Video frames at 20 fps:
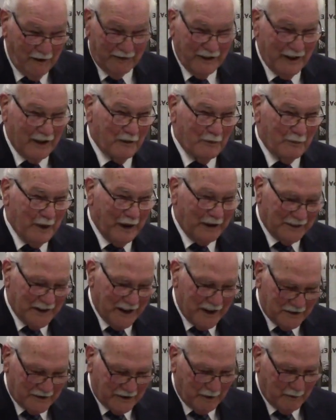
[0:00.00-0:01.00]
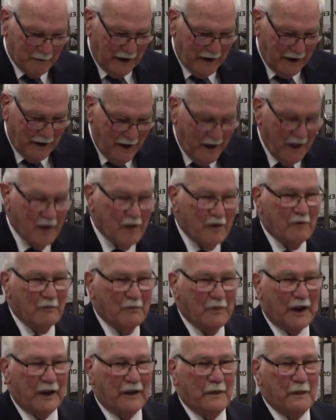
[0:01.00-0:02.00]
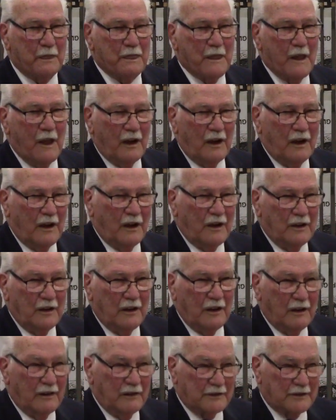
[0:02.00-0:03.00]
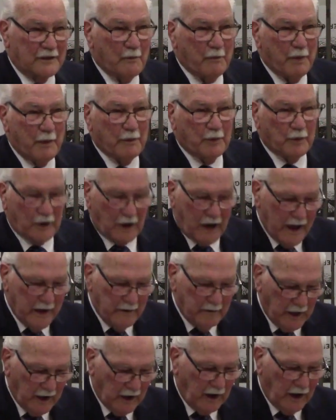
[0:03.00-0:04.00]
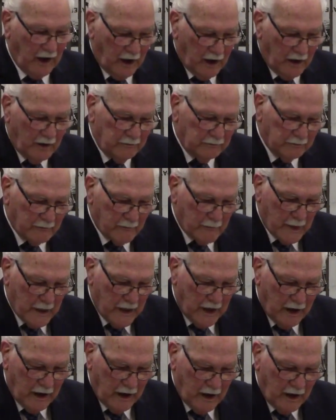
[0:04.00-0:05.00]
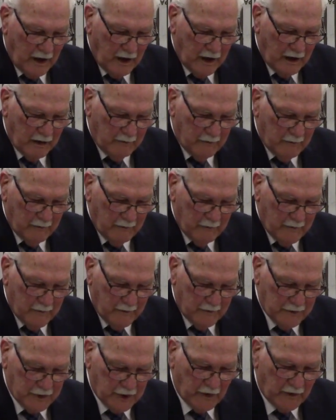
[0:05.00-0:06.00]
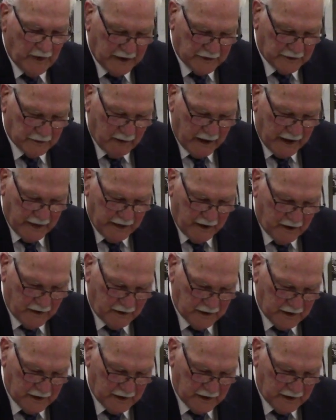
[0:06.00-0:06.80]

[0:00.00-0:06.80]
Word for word: they don't make sense to me. But some people claim they can. And uh, so that's why there's